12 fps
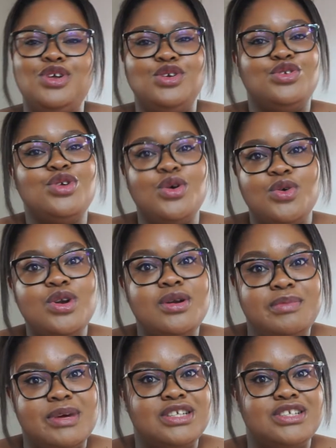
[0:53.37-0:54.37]
So I ordered a
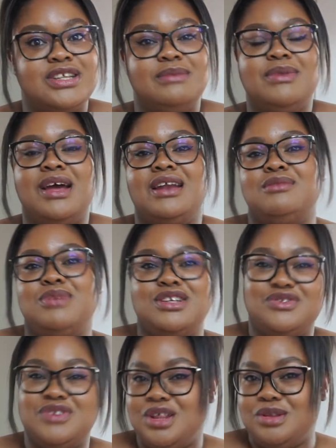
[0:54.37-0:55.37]
bunch of them and a bunch
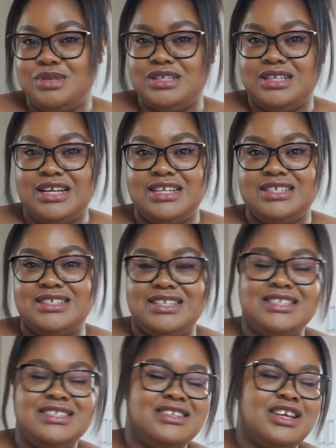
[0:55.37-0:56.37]
of other miscellaneous
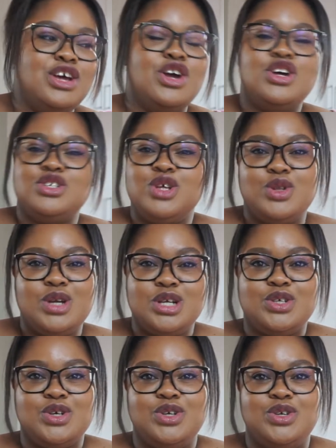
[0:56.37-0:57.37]
things, so I thought I'd
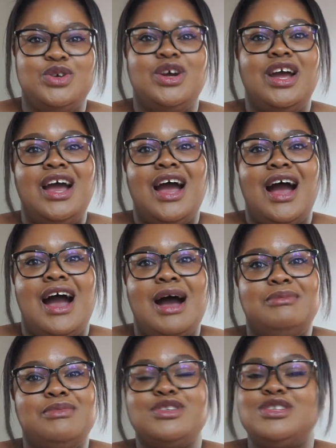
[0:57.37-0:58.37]
show you.
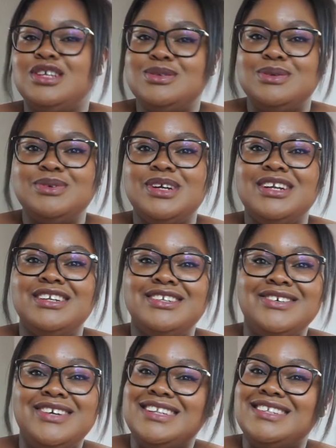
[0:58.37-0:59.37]
So that's what we're gonna
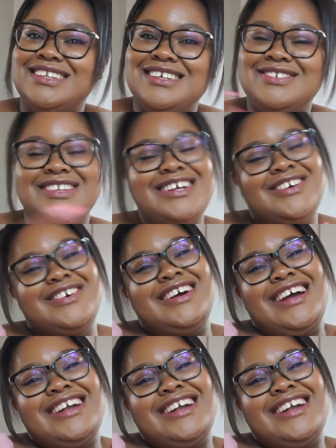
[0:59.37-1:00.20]
do in today's video.